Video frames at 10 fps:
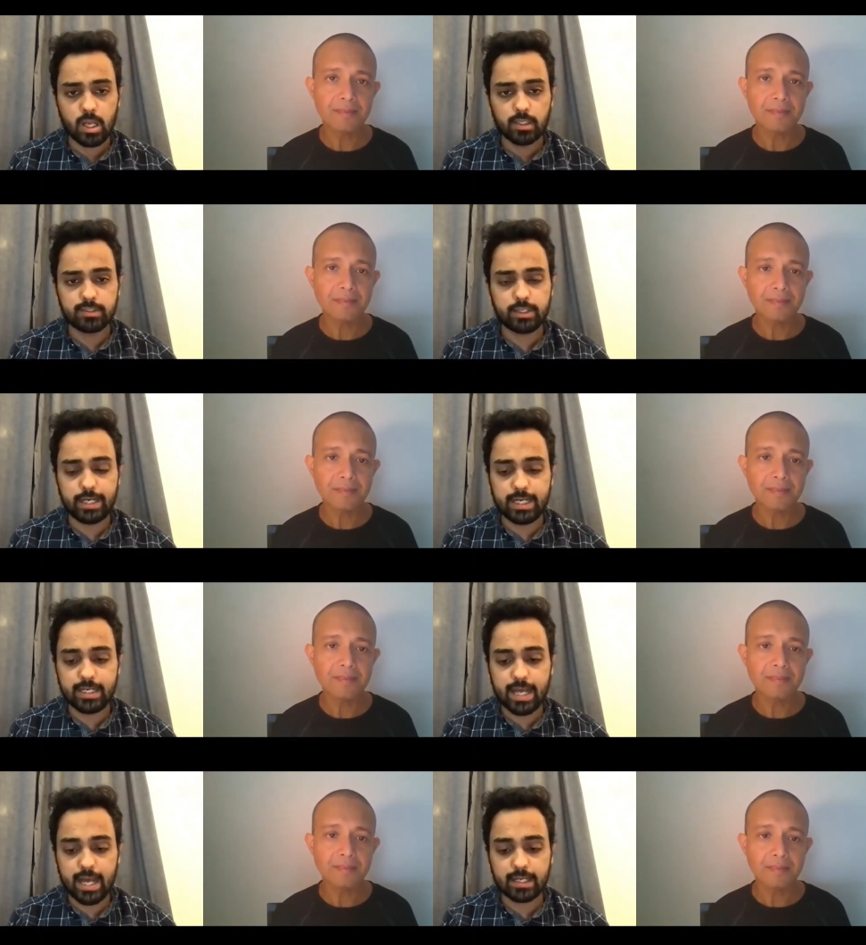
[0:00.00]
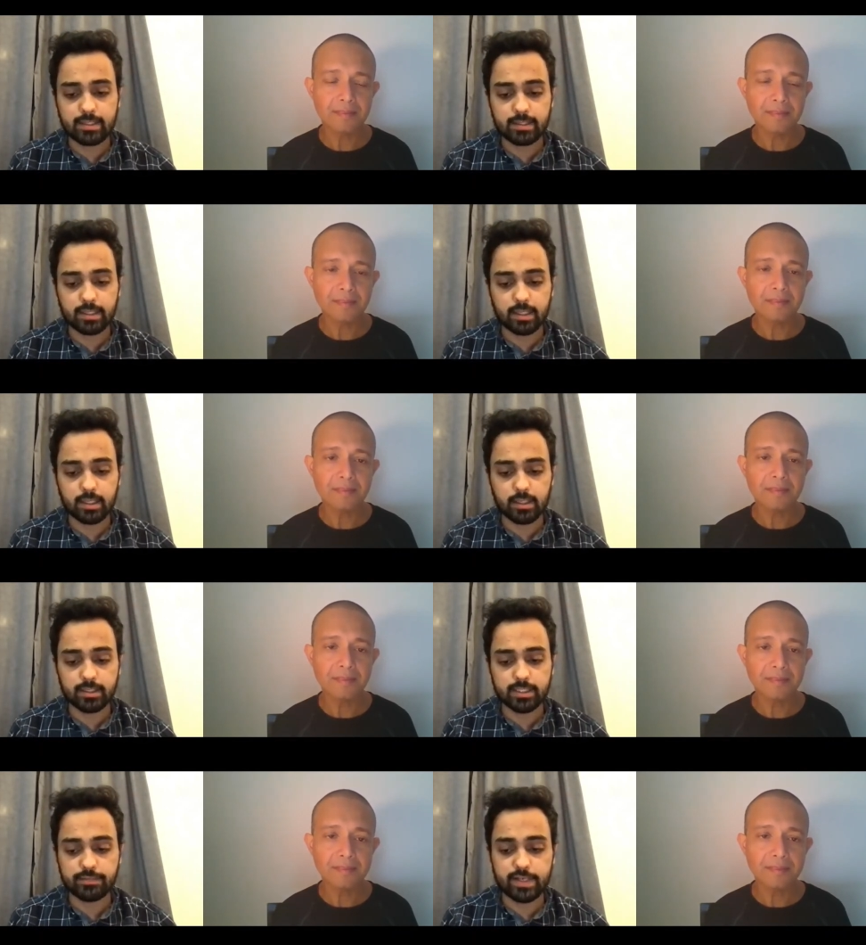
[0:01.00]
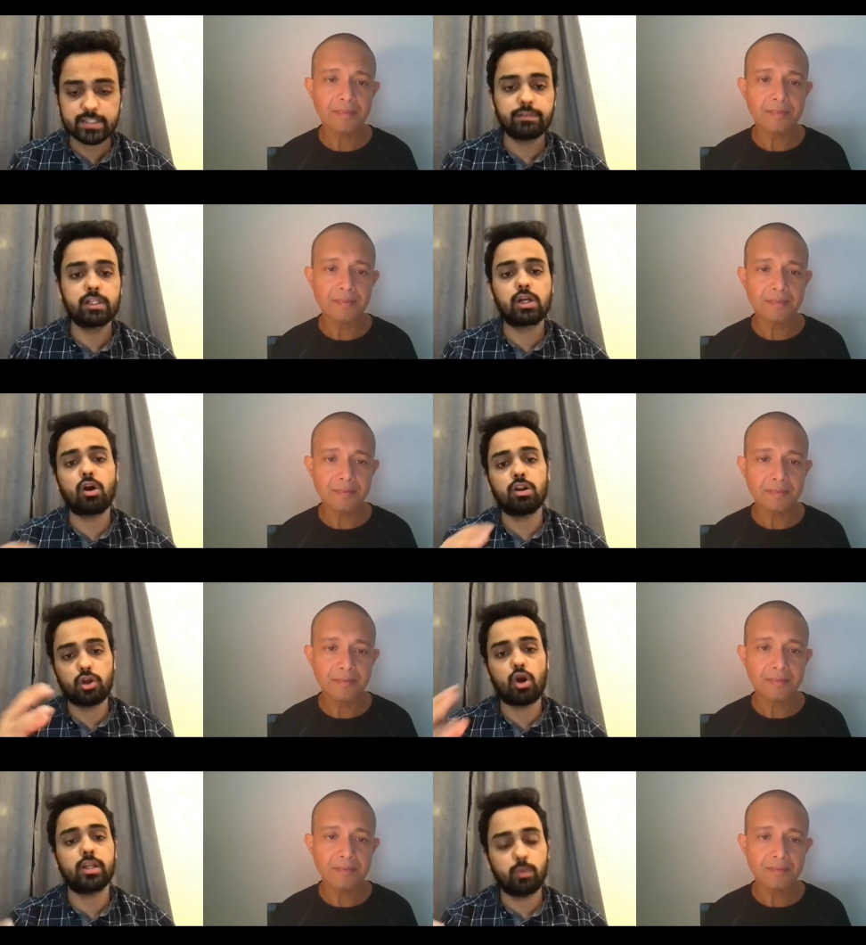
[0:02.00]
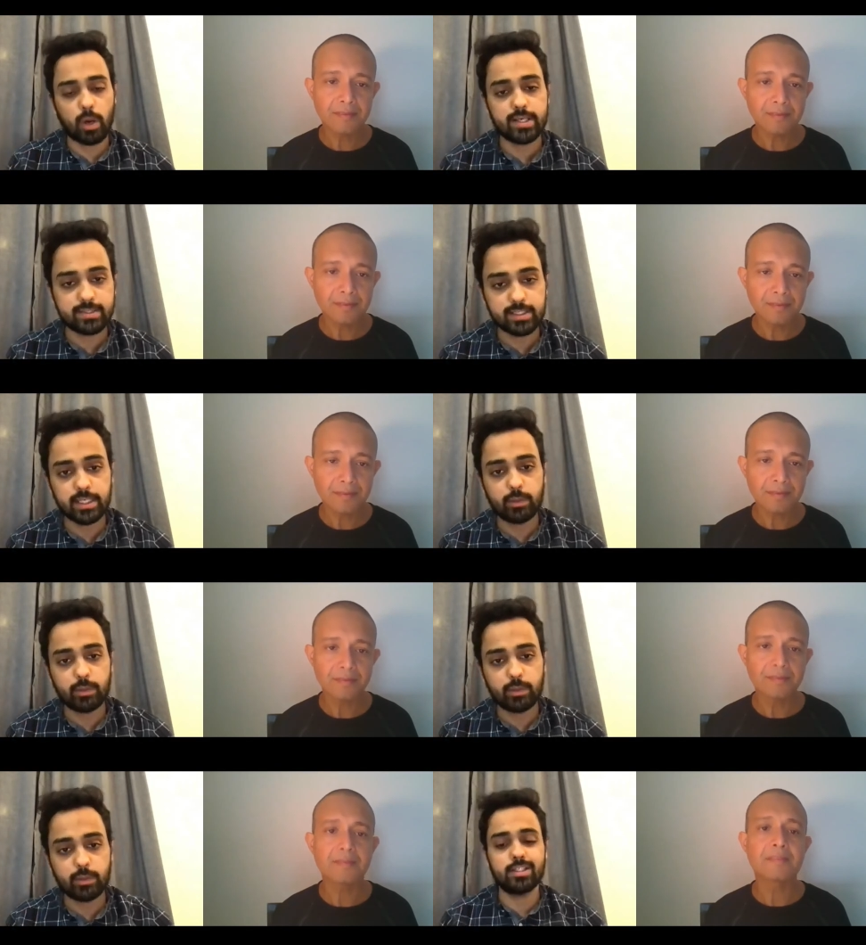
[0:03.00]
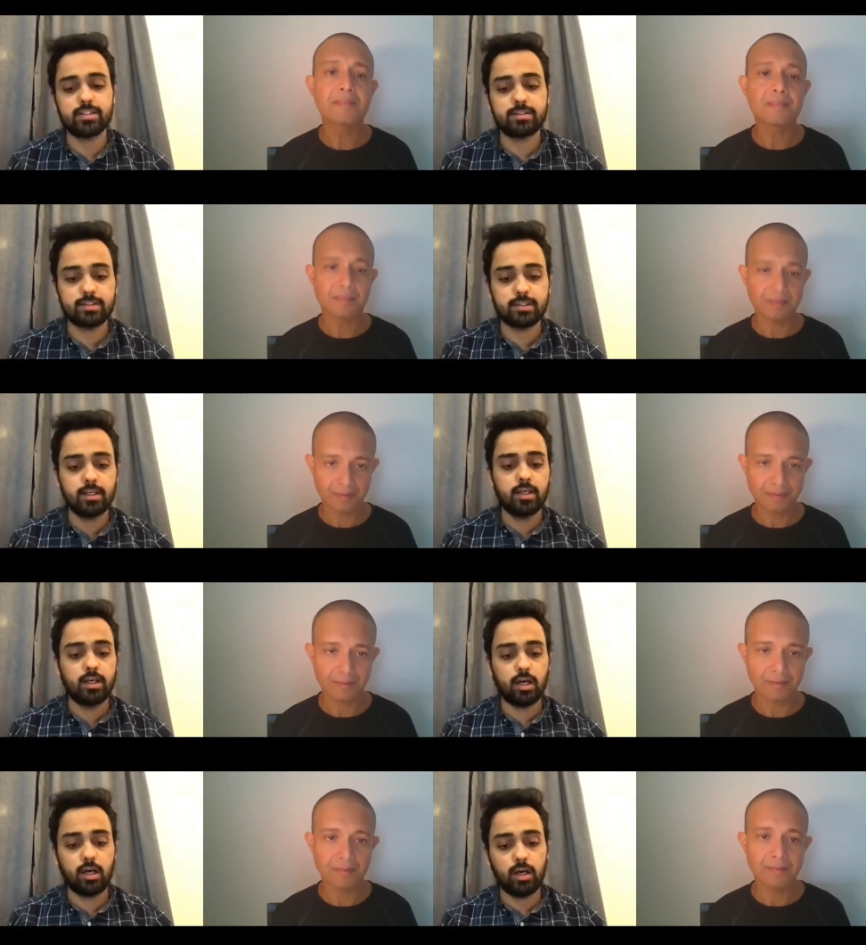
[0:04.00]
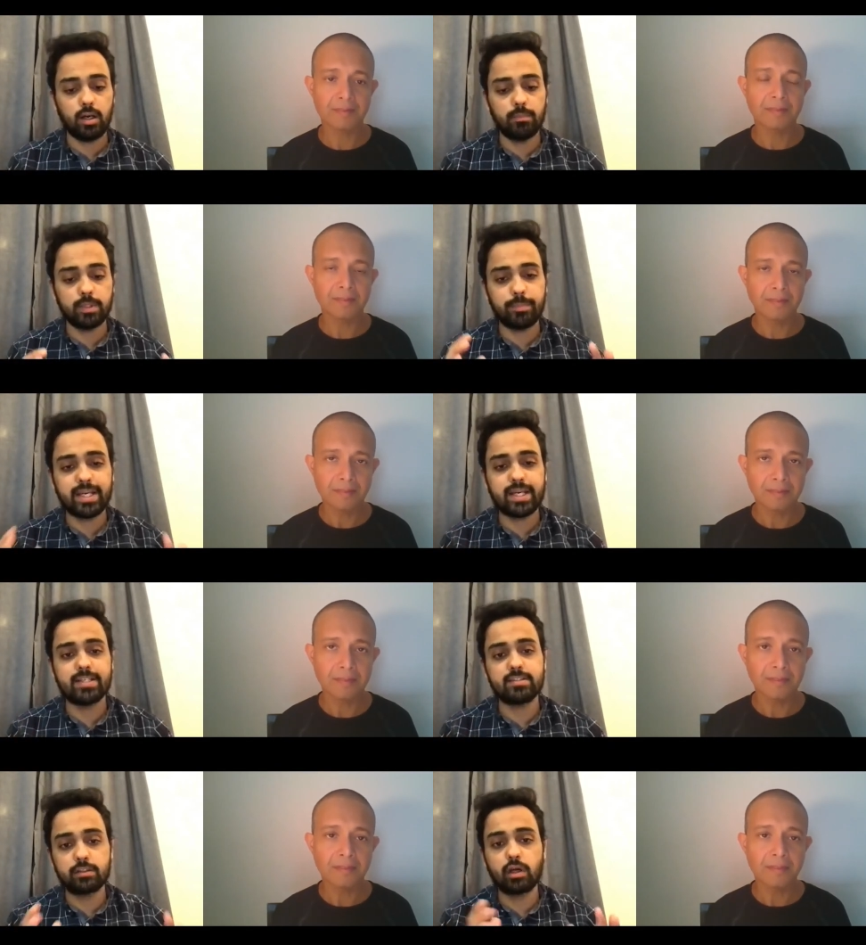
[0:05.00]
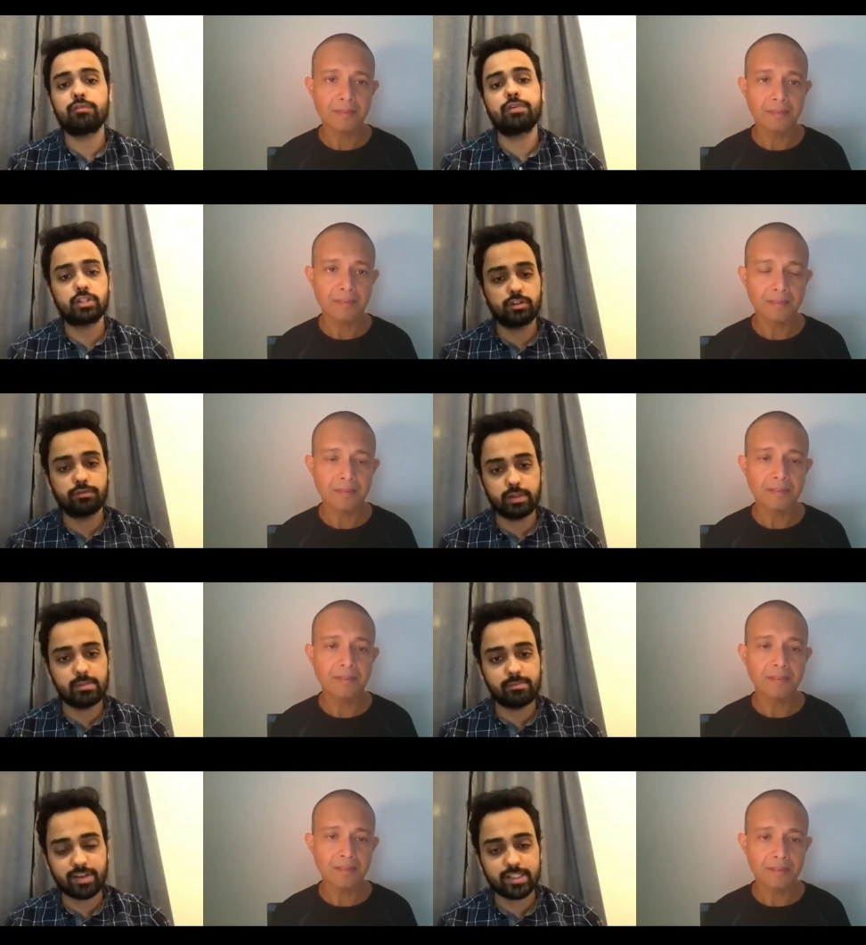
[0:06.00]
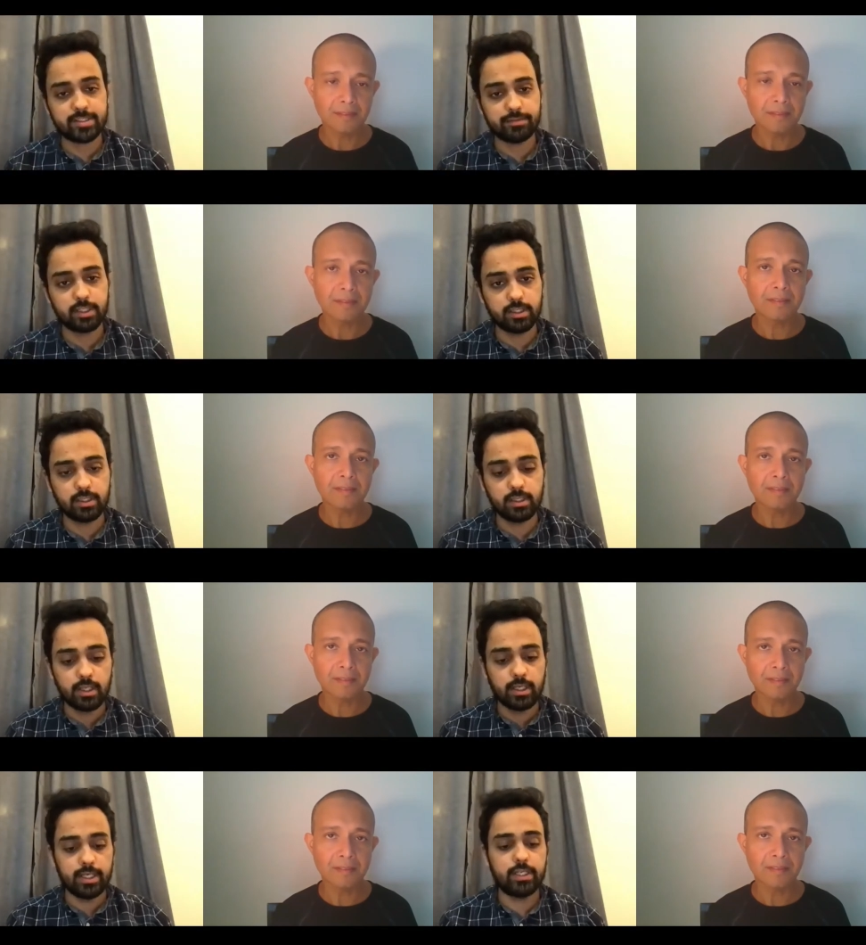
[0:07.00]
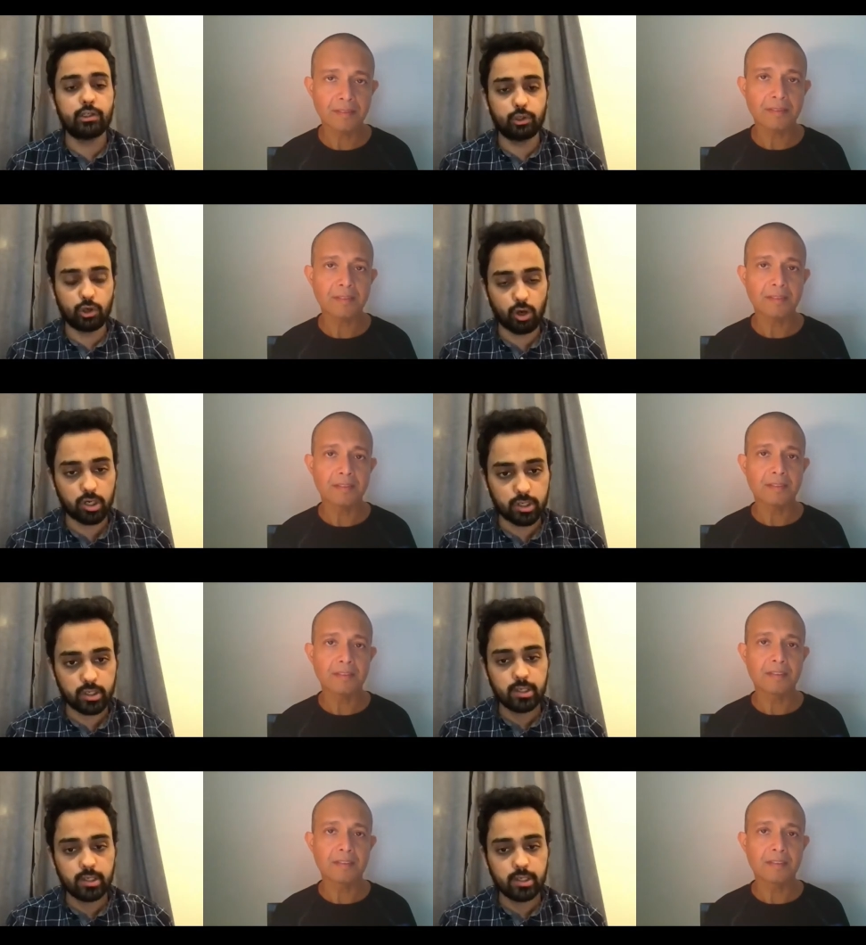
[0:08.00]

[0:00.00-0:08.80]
Speaker 1: screened at uh, this festival called Doc NYC, which is um, the biggest nonfiction film festival in New York.